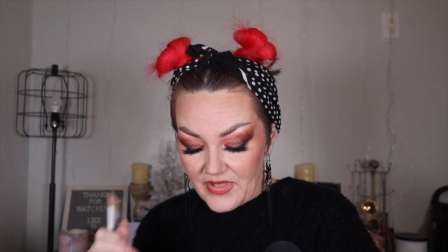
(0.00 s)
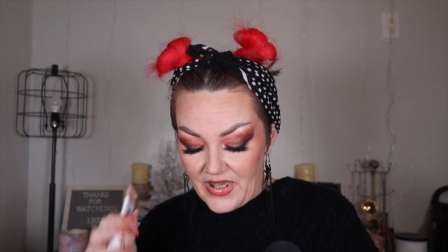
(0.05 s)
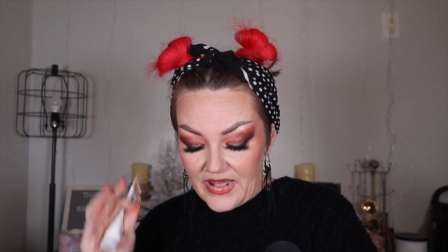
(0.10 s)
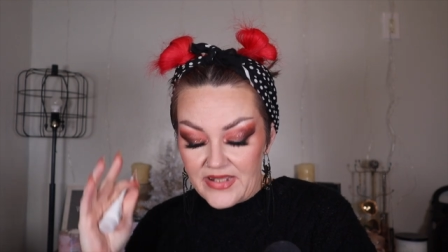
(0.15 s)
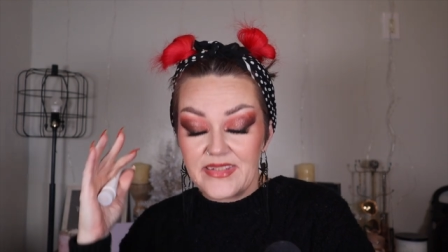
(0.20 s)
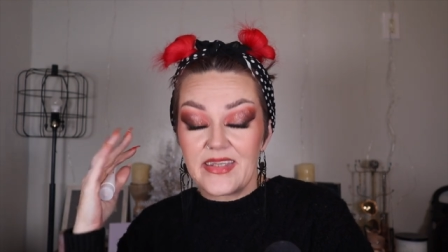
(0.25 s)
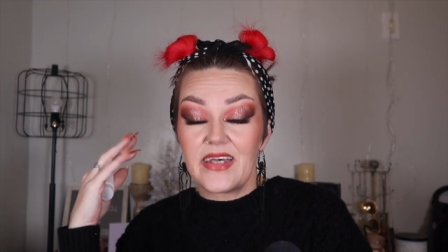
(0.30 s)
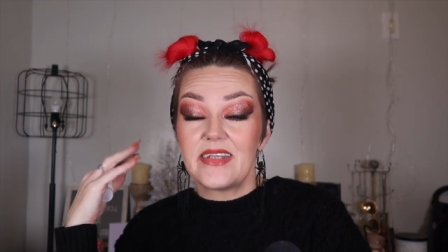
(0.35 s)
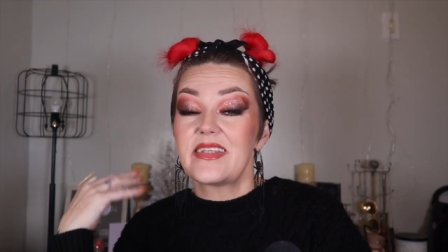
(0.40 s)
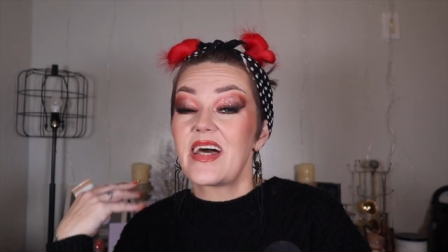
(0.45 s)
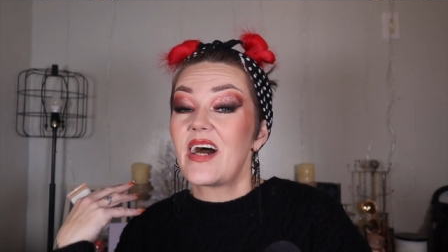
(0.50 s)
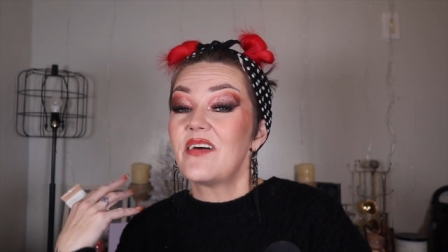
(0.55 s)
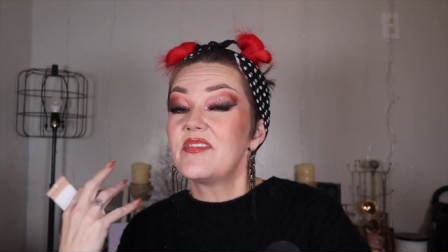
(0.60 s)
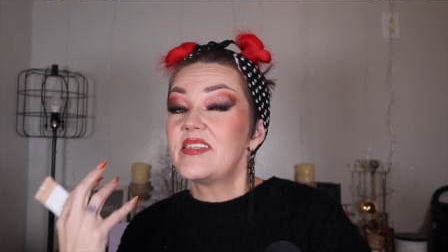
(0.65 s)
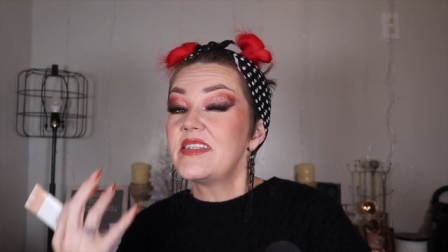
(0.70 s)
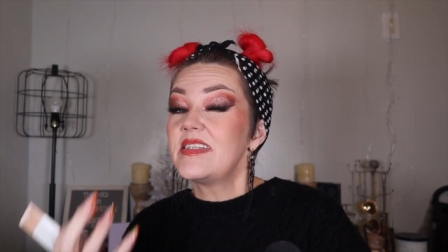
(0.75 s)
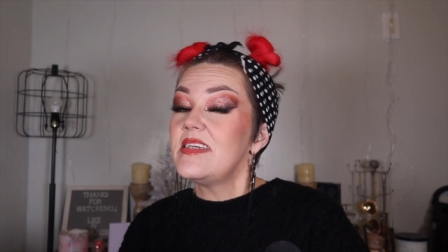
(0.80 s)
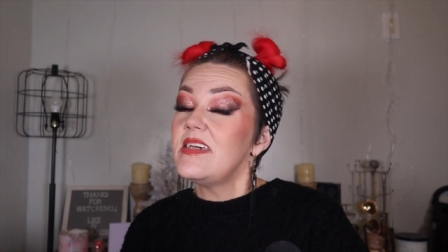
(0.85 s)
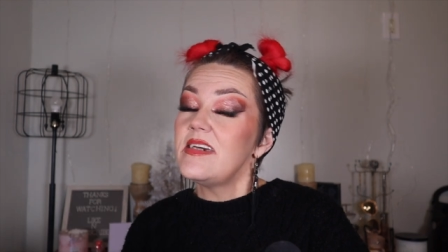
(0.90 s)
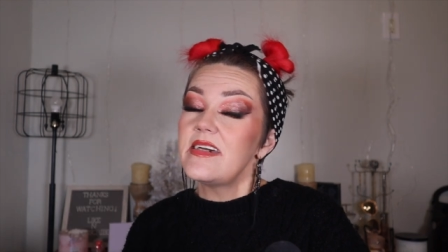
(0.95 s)
It does have
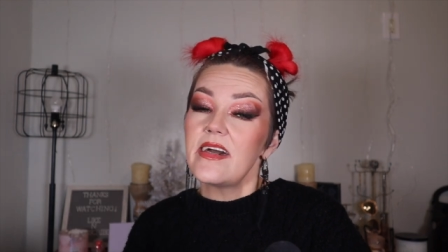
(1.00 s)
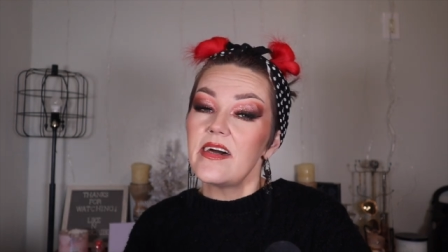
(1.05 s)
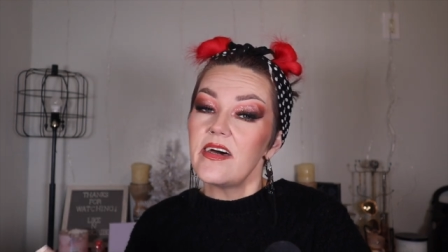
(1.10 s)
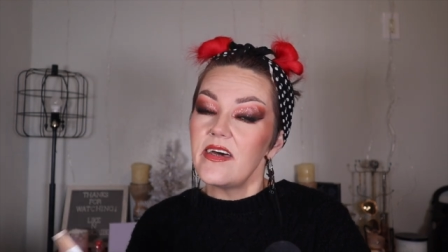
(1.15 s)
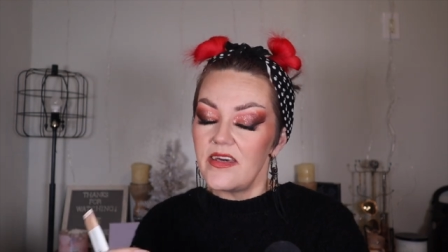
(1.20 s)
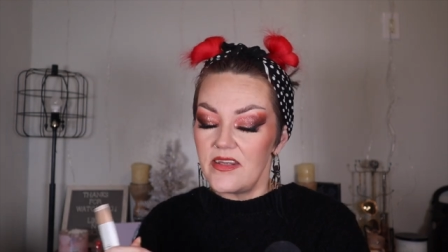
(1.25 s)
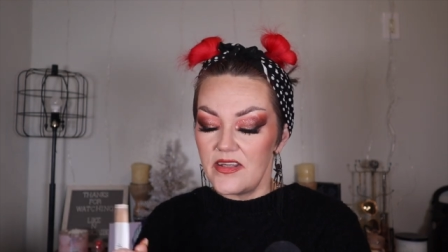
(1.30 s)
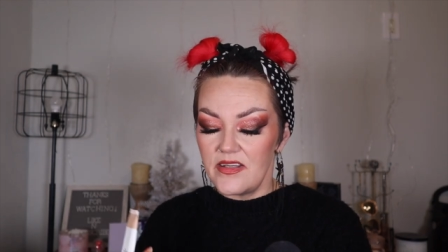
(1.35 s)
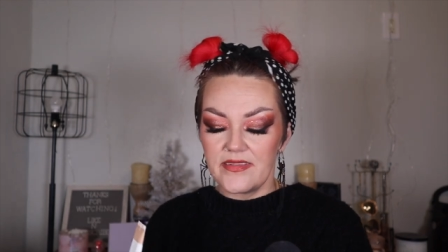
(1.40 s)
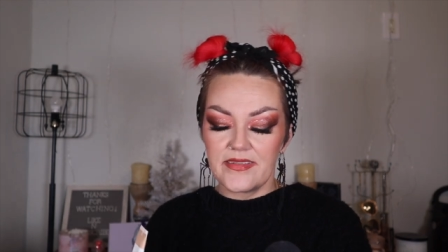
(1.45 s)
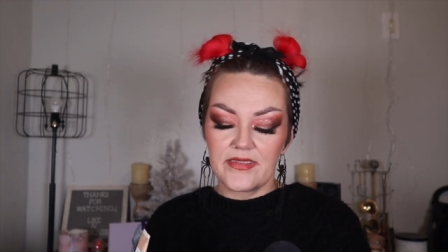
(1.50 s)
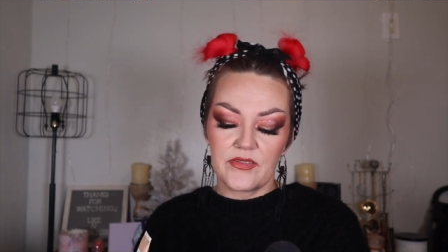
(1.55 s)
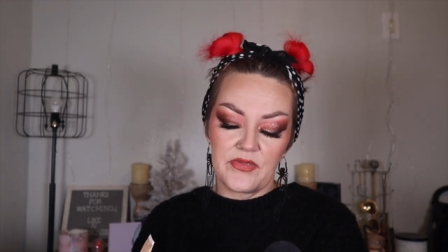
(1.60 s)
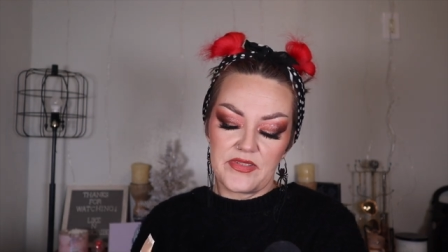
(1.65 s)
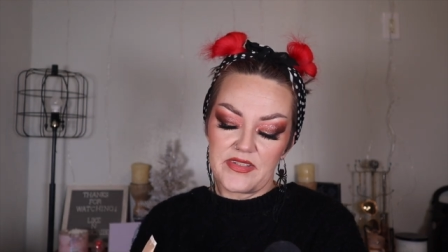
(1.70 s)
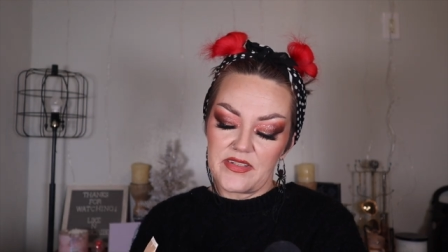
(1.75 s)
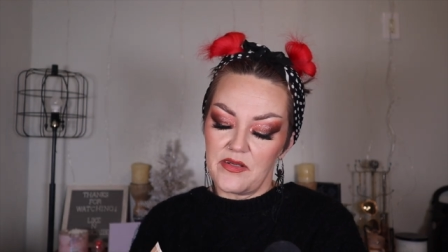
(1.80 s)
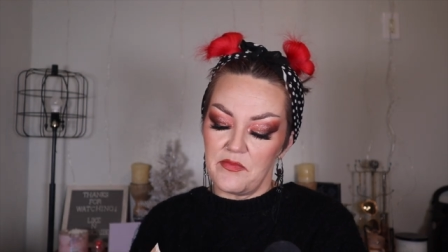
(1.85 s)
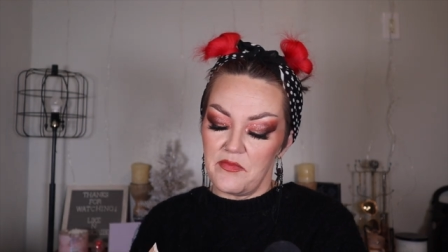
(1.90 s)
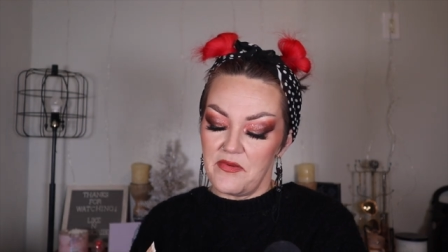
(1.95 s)
Cica in it, so
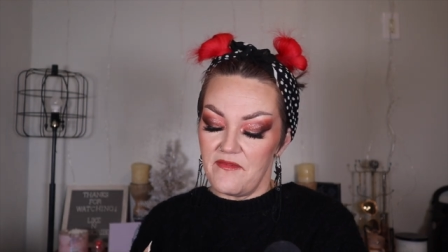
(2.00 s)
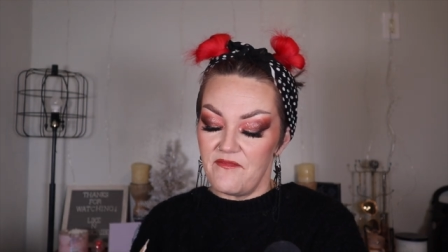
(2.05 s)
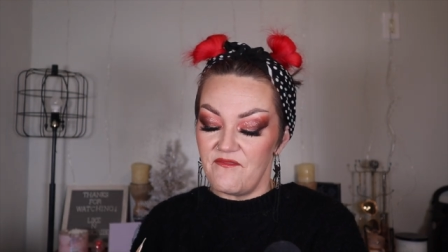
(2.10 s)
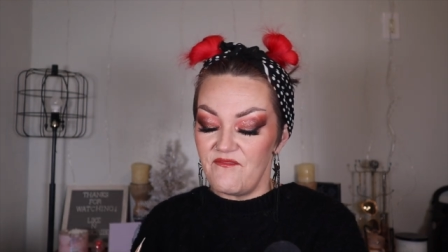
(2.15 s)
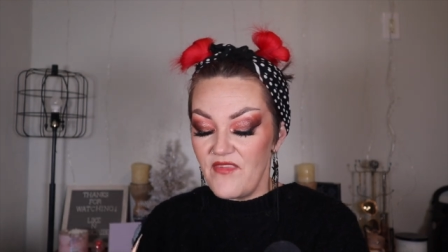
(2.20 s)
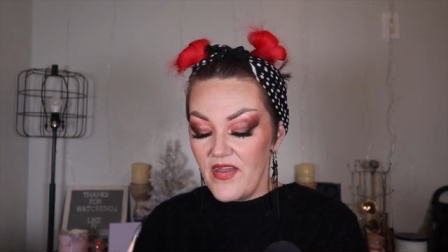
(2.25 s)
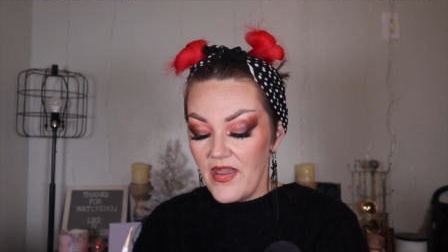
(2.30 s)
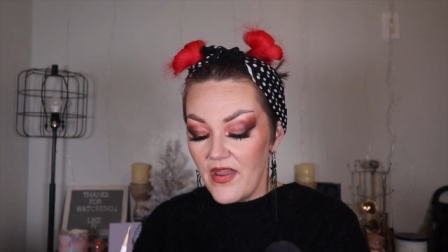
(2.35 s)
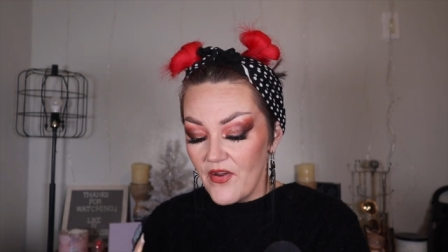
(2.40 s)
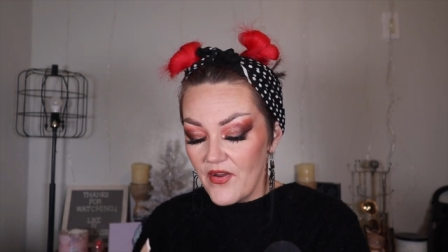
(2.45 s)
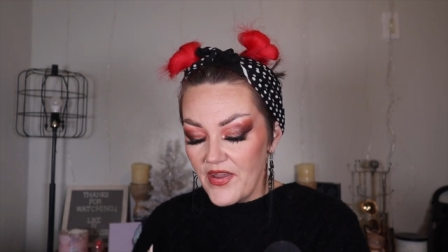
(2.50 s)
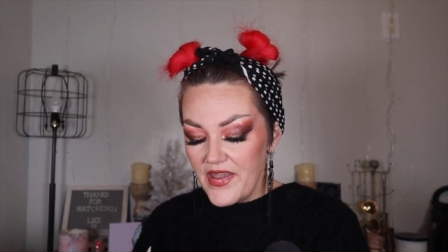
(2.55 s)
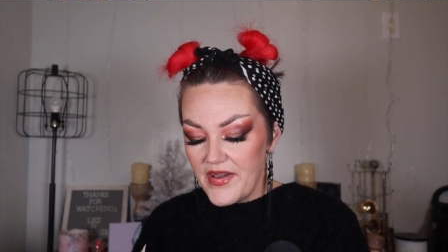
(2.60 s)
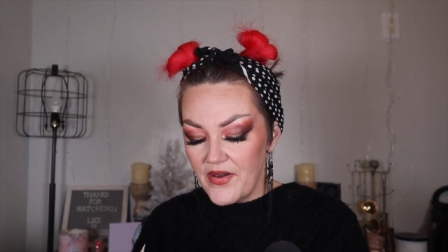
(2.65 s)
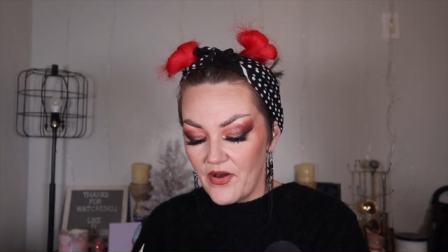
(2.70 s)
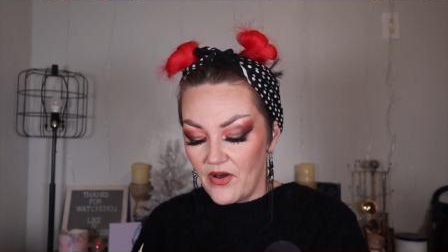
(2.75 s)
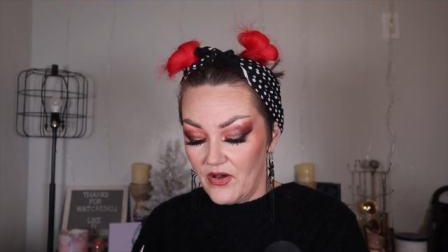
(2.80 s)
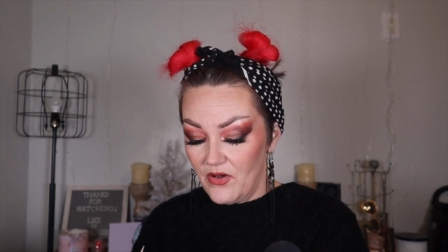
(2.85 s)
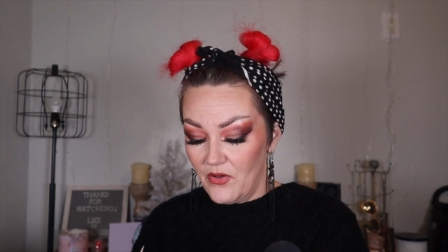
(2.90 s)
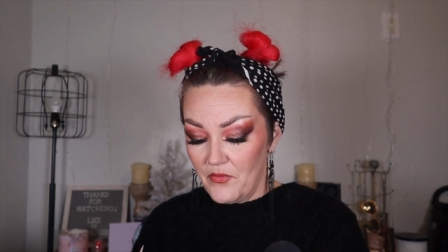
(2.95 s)
it's going to be very
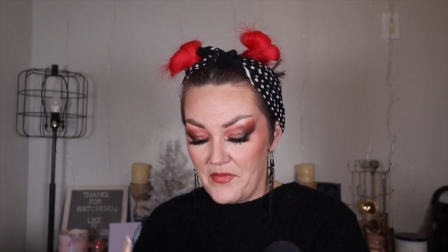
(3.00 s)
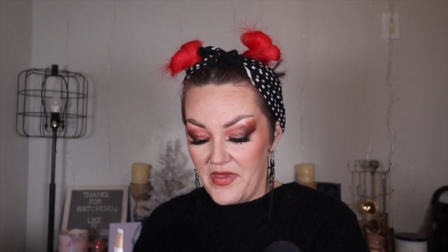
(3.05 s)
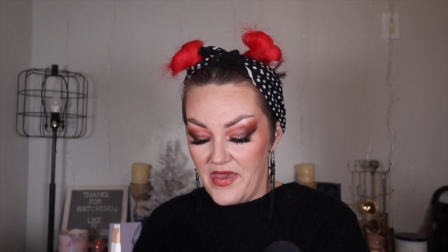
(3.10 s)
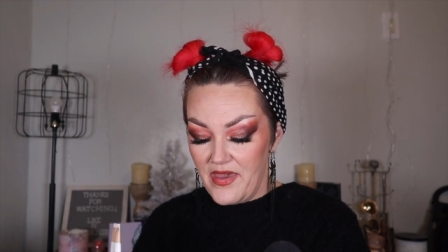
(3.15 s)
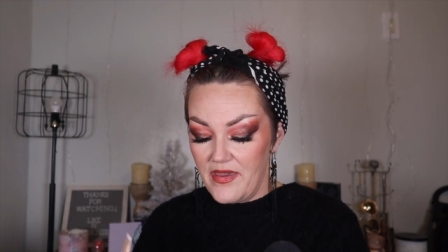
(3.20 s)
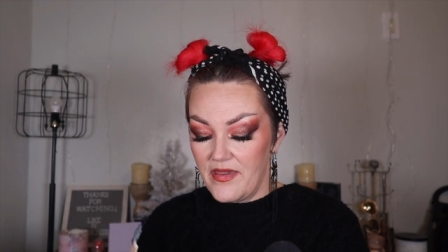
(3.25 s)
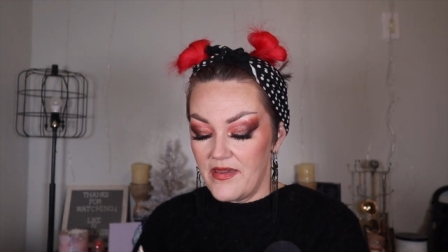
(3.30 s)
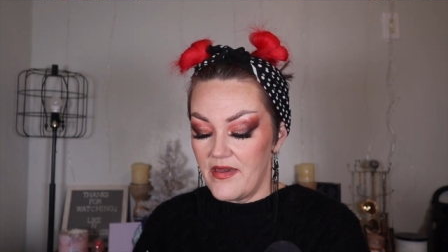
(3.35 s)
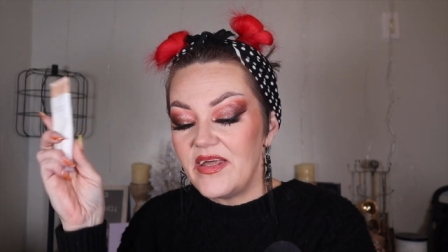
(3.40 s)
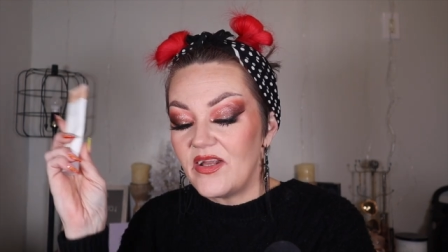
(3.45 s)
calming.